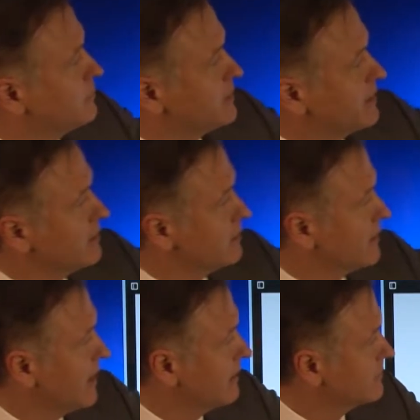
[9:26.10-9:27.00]
this particular
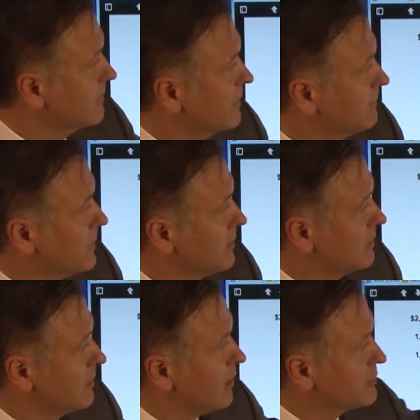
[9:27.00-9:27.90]
case,
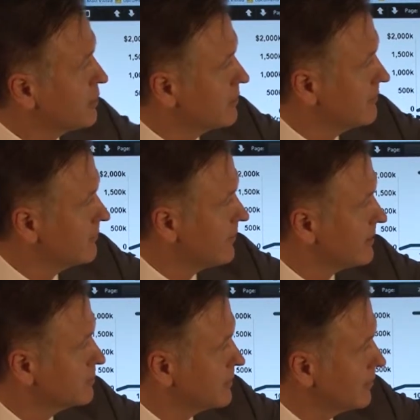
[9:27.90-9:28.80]
the alternative
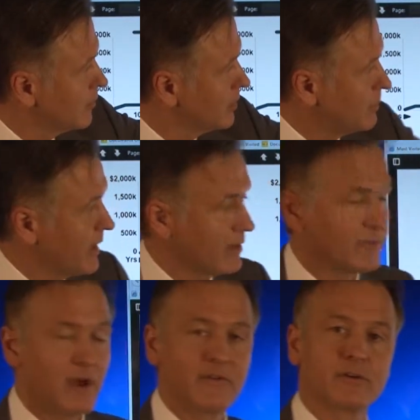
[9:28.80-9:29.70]
investment can only pay
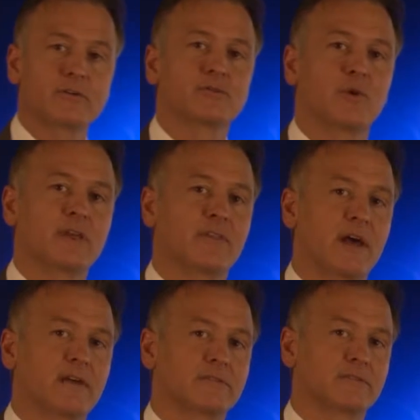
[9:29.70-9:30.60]
out
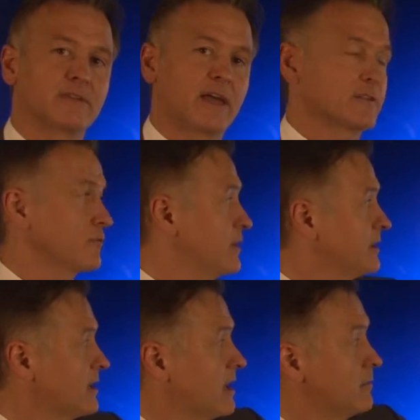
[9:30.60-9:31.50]
$520,000 of tax-free
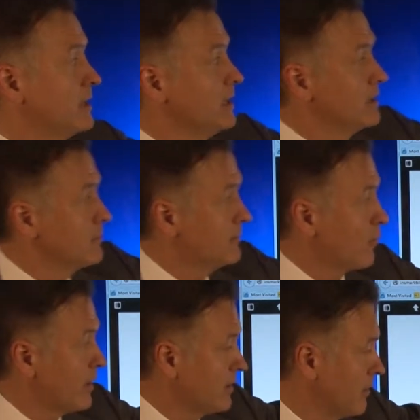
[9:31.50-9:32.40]
income before